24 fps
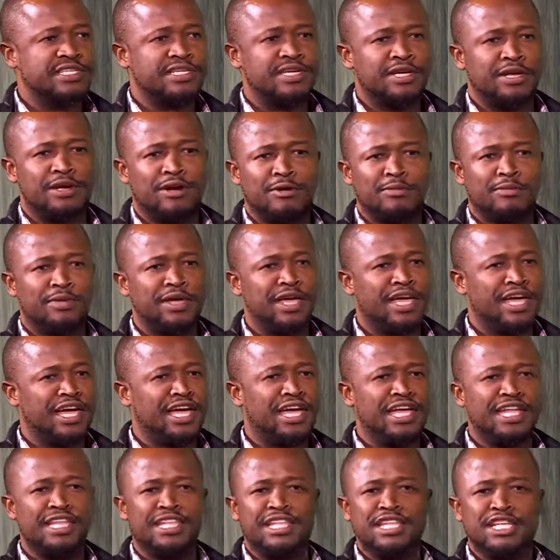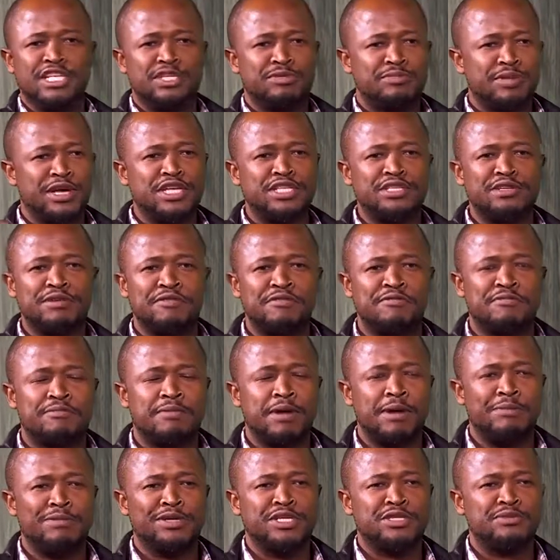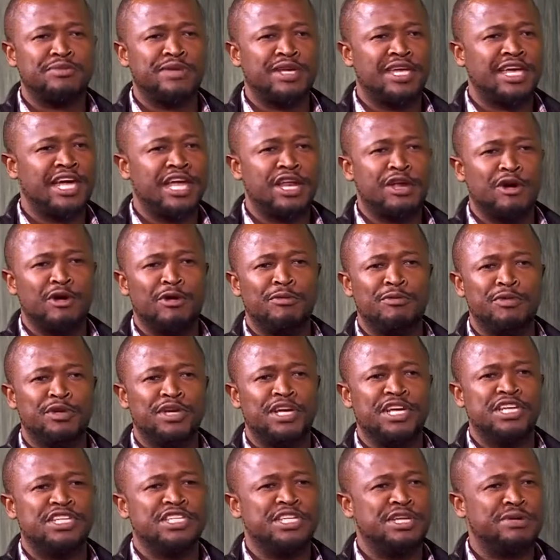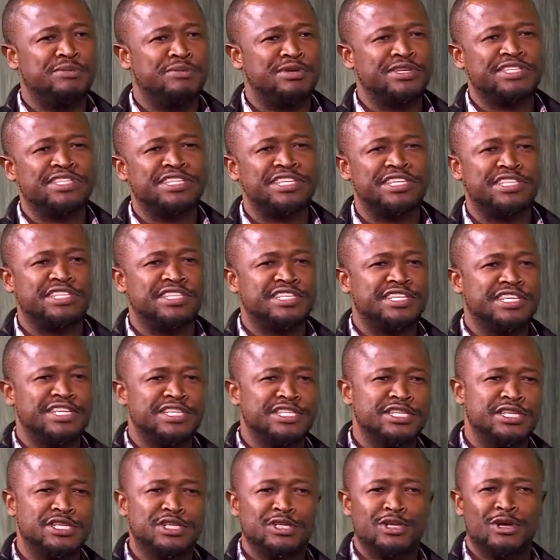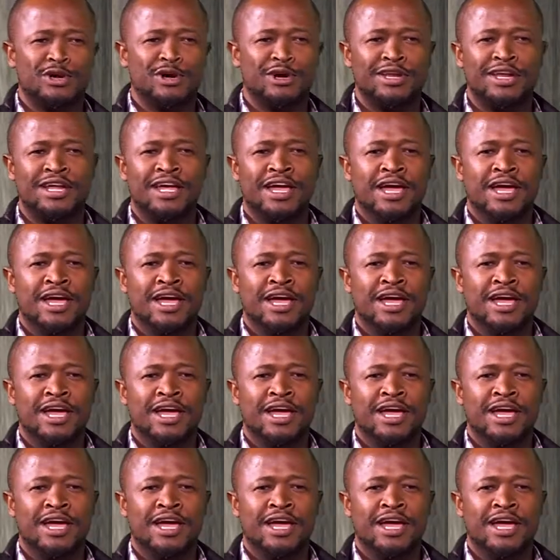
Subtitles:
You know, being in the space of public speaking and communication and presentation skills and so on,